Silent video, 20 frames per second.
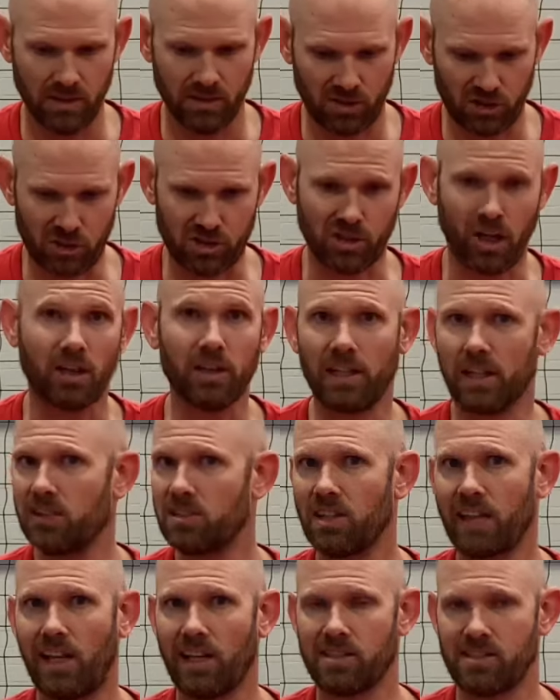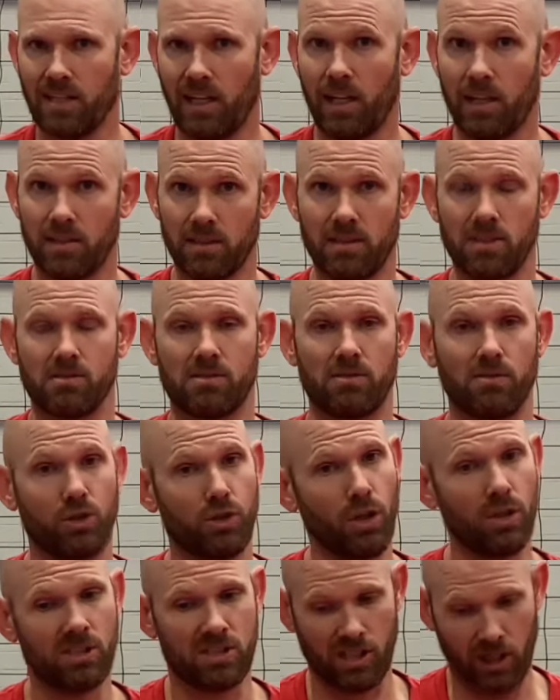sunk into that sand, because
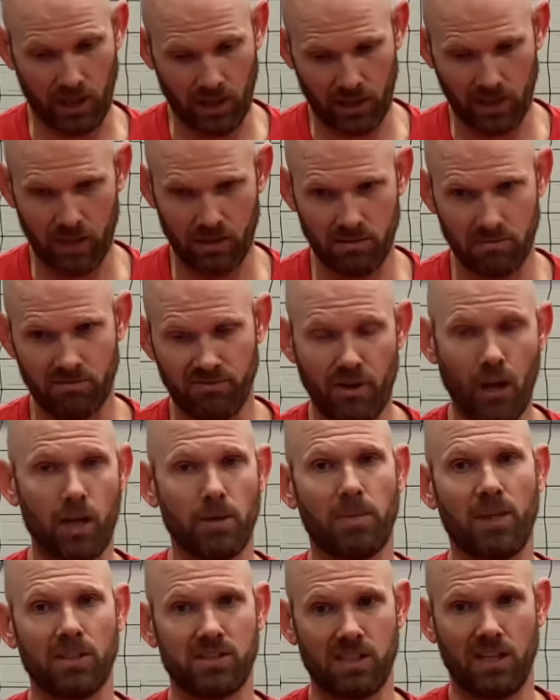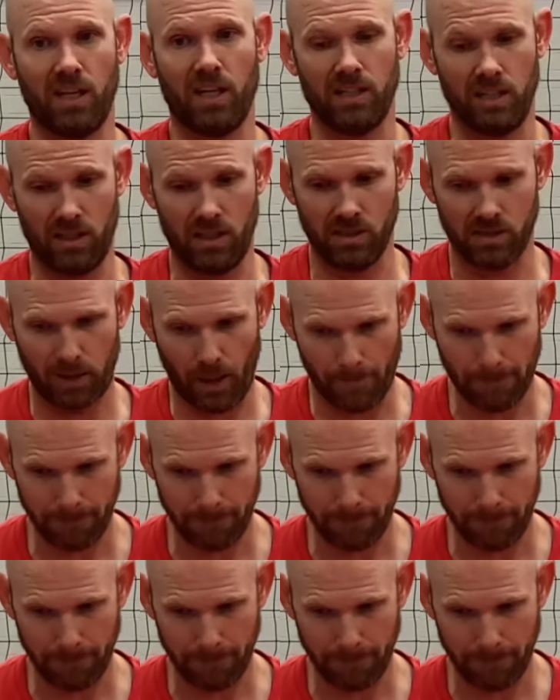good sand, volleyball sand, is